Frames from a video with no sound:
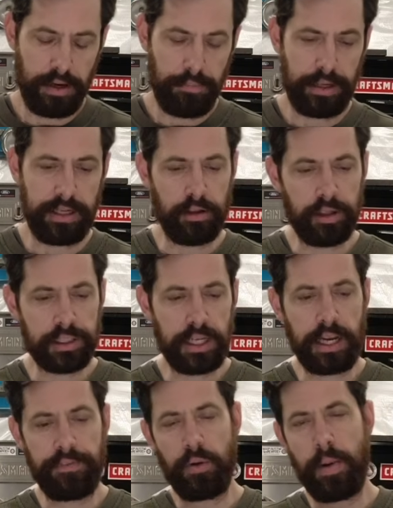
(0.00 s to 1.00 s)
But it looks
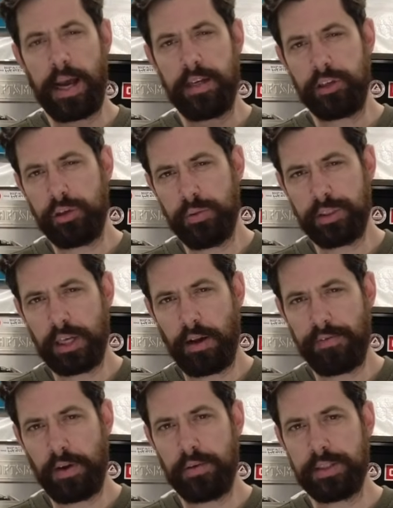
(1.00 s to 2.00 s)
like if you had 2 cell
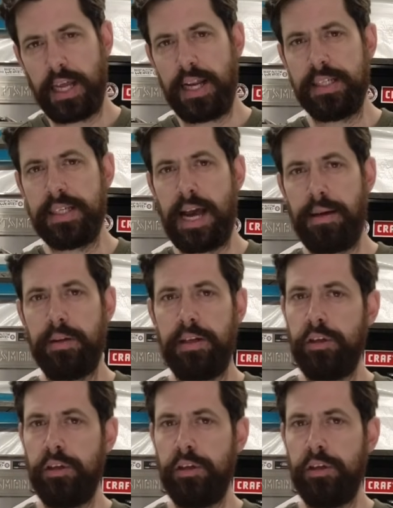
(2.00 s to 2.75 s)
phones and a tablet,